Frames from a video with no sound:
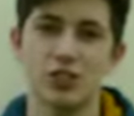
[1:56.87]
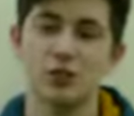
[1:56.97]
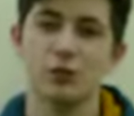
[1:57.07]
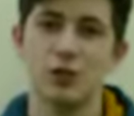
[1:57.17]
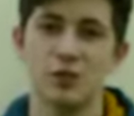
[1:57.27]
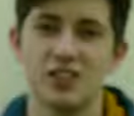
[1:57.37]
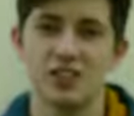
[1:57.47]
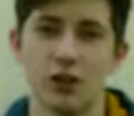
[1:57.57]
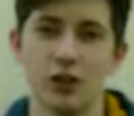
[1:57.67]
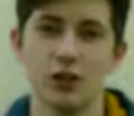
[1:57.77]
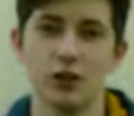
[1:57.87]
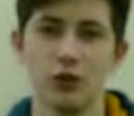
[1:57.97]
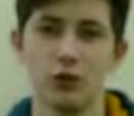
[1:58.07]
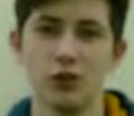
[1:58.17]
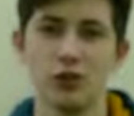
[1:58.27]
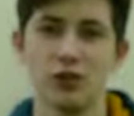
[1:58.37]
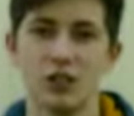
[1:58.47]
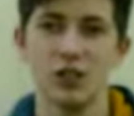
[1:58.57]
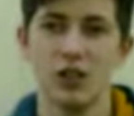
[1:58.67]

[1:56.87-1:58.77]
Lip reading: It shouldn't really be silent or